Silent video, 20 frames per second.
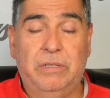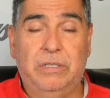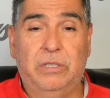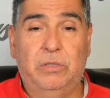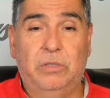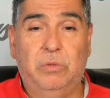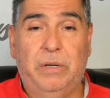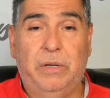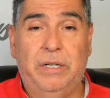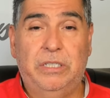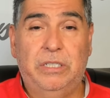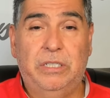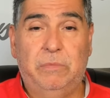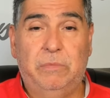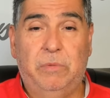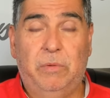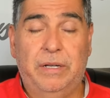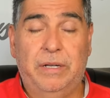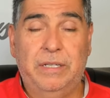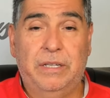to 22
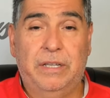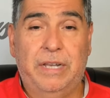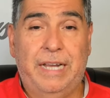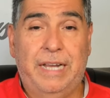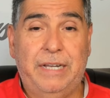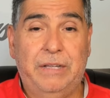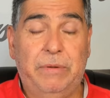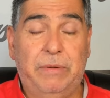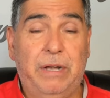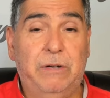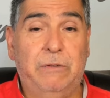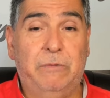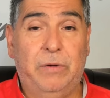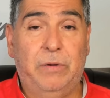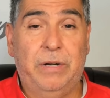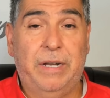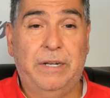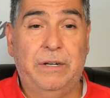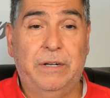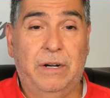points and
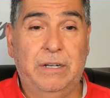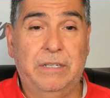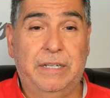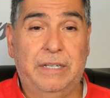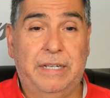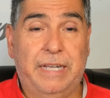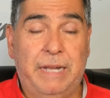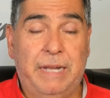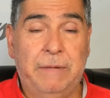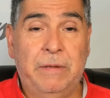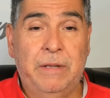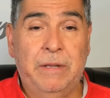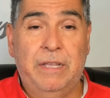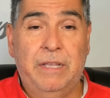348 yards a game.